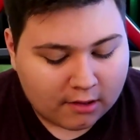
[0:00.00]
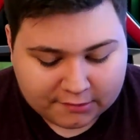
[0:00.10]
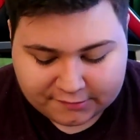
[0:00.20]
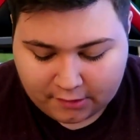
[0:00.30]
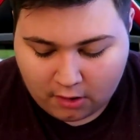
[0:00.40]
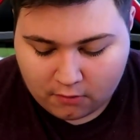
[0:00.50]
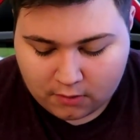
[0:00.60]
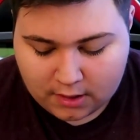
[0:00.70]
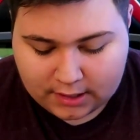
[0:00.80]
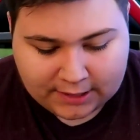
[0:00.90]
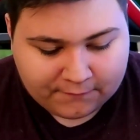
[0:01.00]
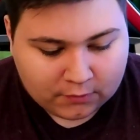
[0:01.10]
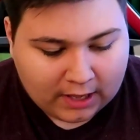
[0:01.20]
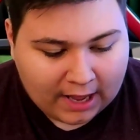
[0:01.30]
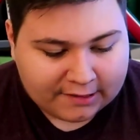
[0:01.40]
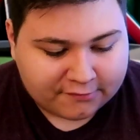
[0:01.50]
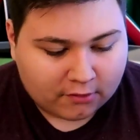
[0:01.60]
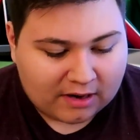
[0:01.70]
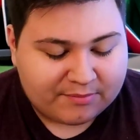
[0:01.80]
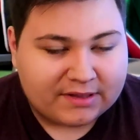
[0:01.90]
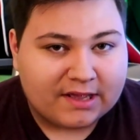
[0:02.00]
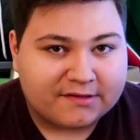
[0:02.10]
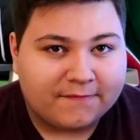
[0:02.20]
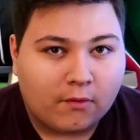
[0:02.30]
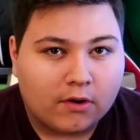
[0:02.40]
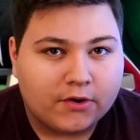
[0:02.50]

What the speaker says: So, if you guys are on PS4,